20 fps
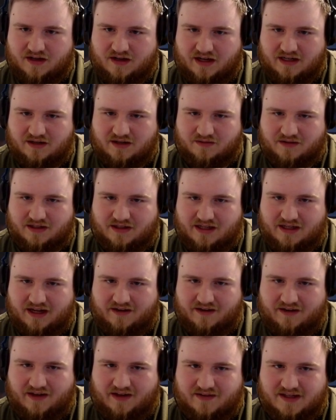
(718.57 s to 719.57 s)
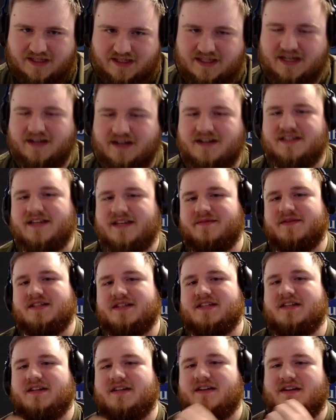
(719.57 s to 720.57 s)
really care if they have the Sarah's
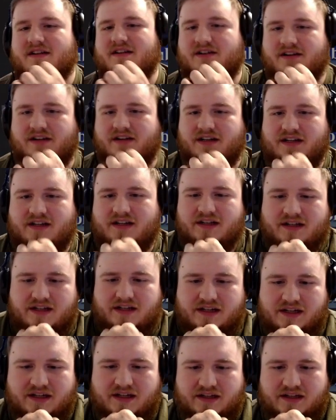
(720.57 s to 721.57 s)
Emissary.